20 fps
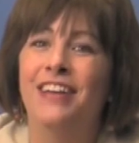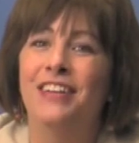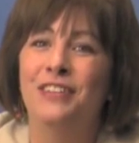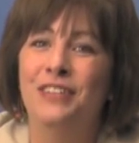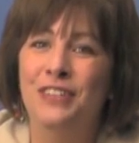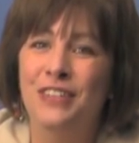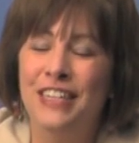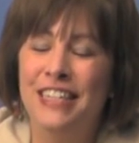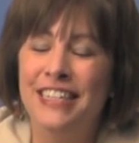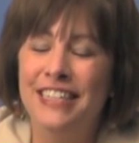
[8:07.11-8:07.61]

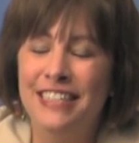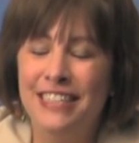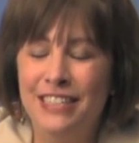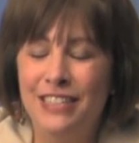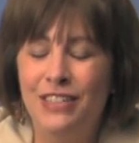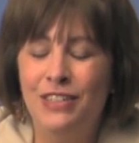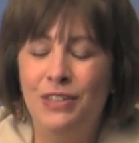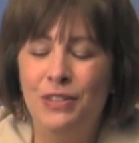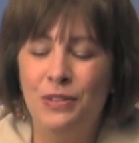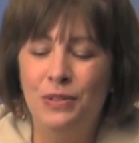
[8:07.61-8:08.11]
You need
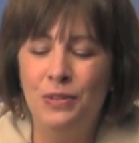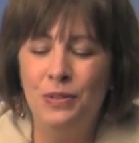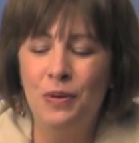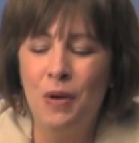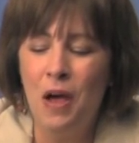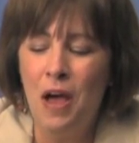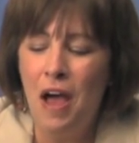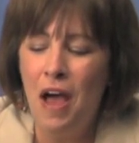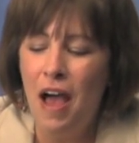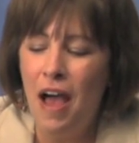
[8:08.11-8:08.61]

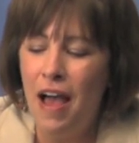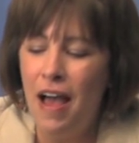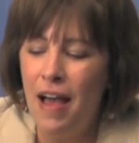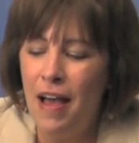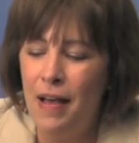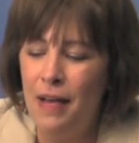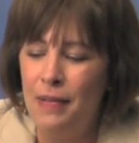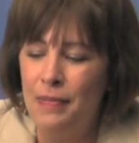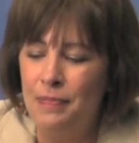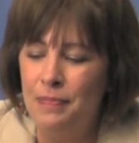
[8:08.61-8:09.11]
to
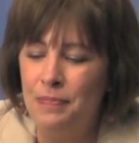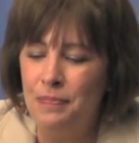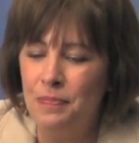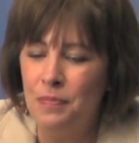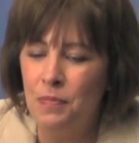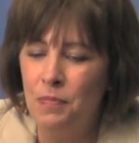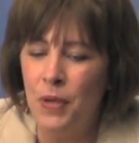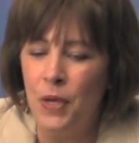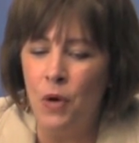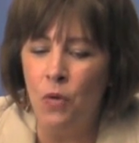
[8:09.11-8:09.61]

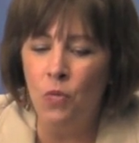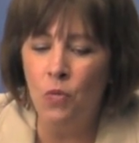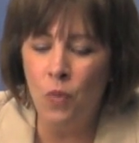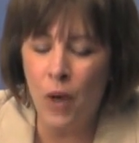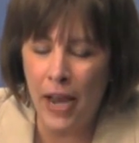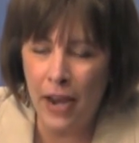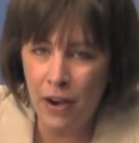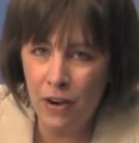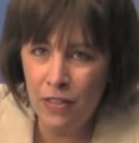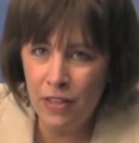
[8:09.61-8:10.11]
be
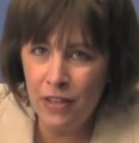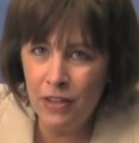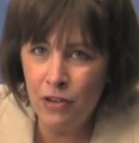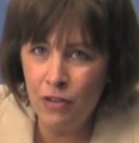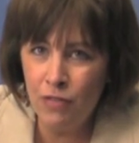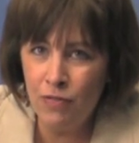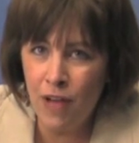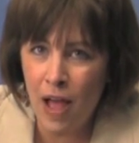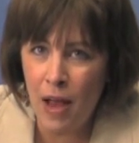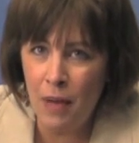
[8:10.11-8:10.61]
aware that
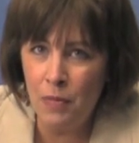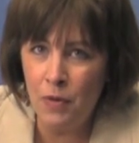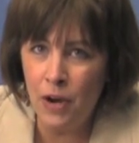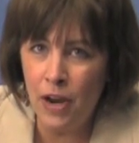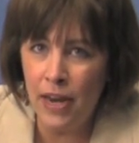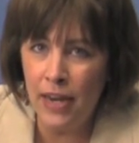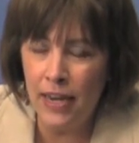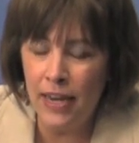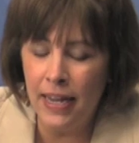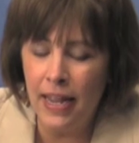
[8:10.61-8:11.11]
you're
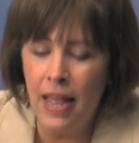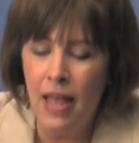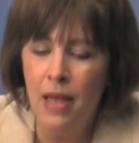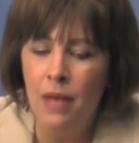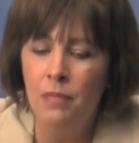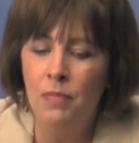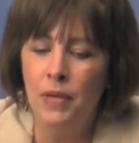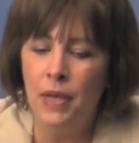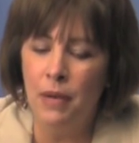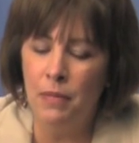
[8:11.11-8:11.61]
vibrating,
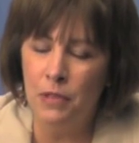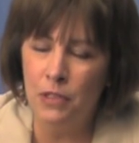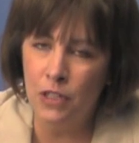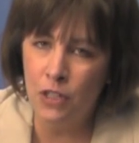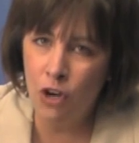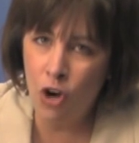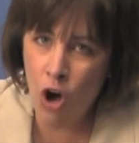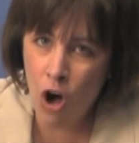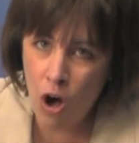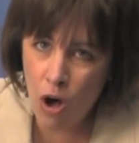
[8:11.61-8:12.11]
be able
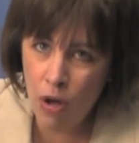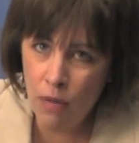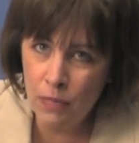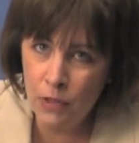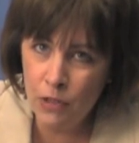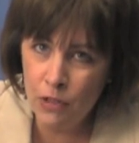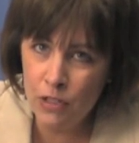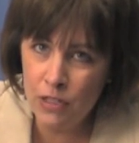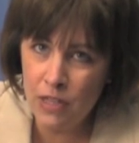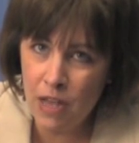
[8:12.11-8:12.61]
to
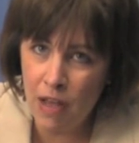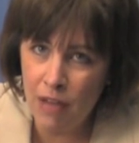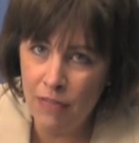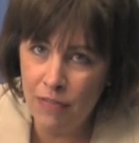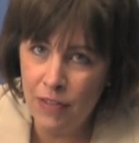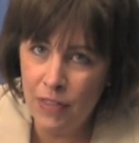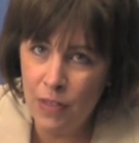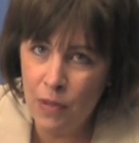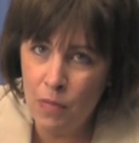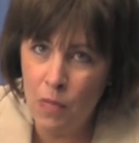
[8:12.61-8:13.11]
calm
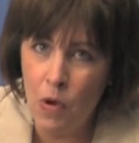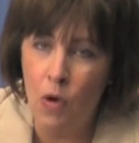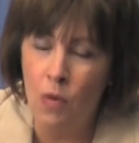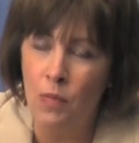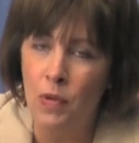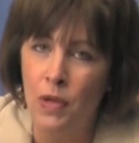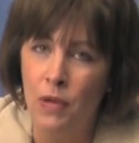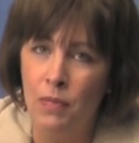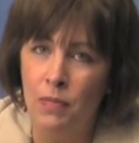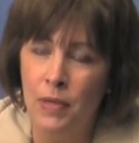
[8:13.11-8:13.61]
yourself in the
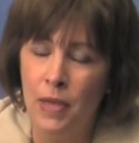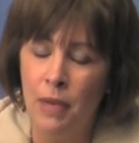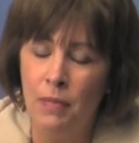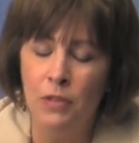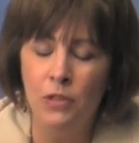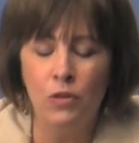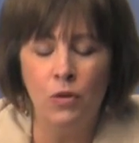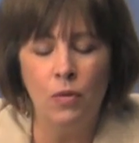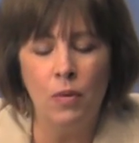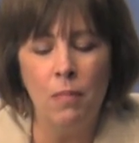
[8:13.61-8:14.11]
moment, be
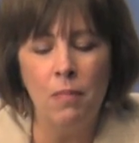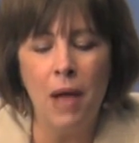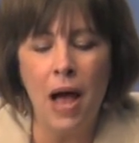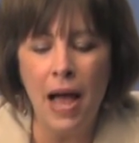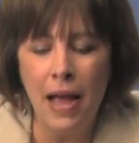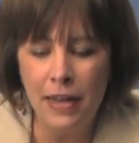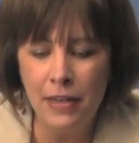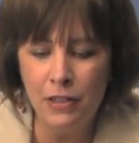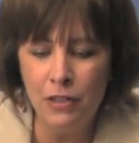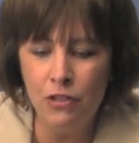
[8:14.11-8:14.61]
able to
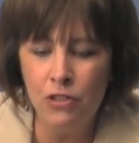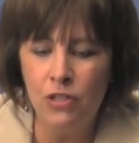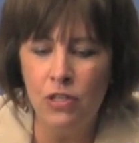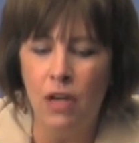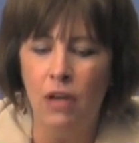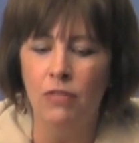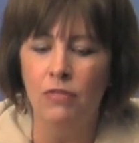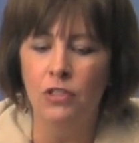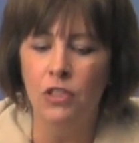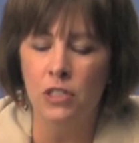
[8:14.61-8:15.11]
remind
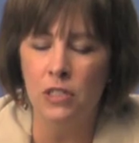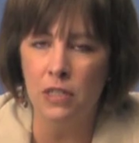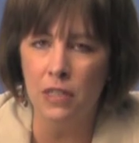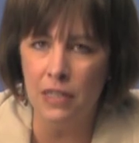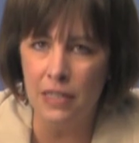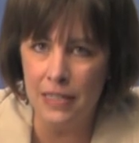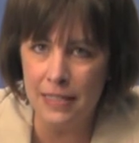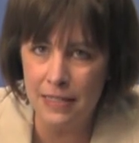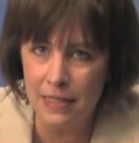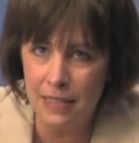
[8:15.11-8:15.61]
yourself, just
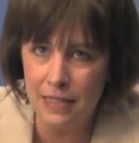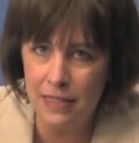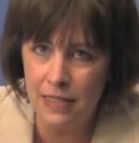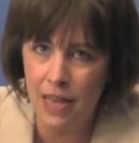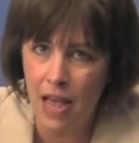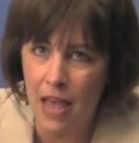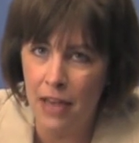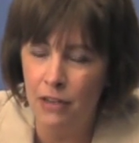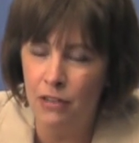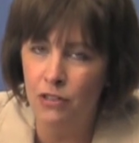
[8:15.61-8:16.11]
listen
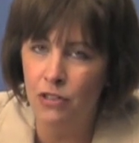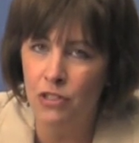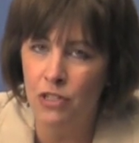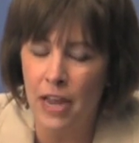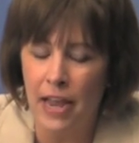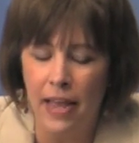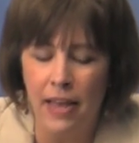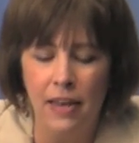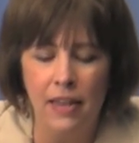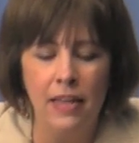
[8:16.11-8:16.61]
to
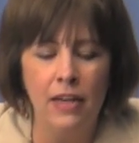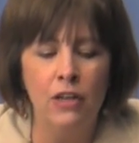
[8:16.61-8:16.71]
understand.